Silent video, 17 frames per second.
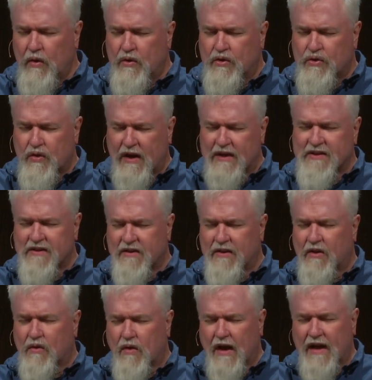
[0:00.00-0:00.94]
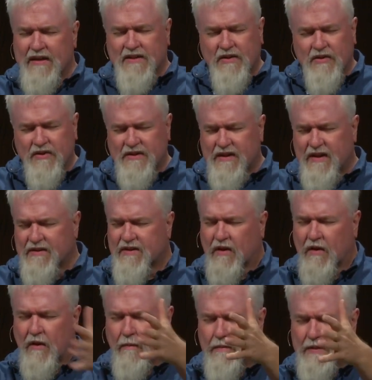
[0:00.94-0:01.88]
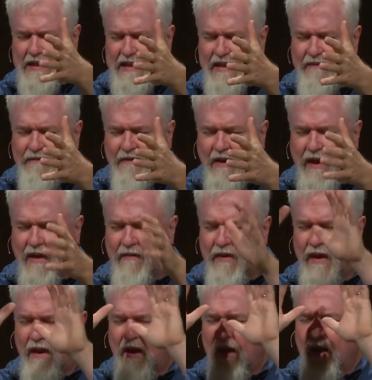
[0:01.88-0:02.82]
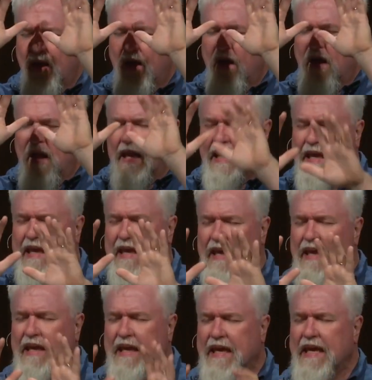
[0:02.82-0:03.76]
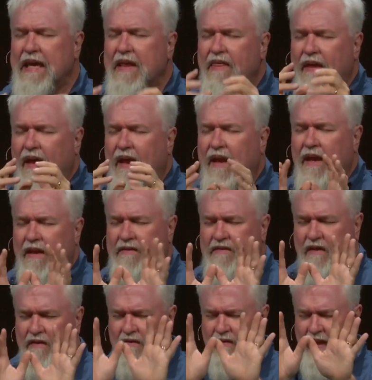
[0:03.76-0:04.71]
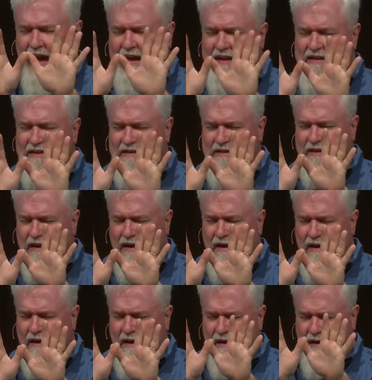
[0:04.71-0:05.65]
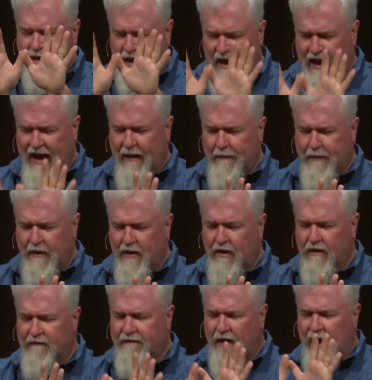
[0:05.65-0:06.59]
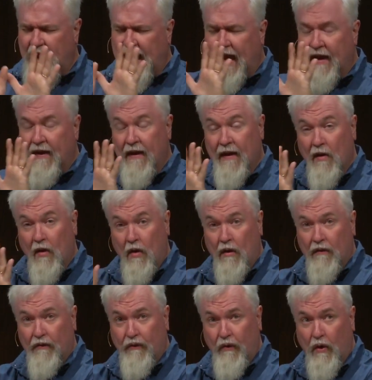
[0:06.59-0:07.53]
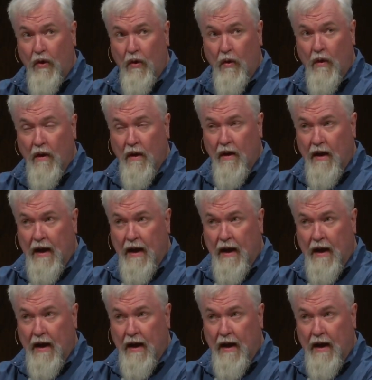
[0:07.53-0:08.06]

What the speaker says: who trusts in Christ, their sins are completely forgiven. He then says that's gonna happen on Good Friday, and then also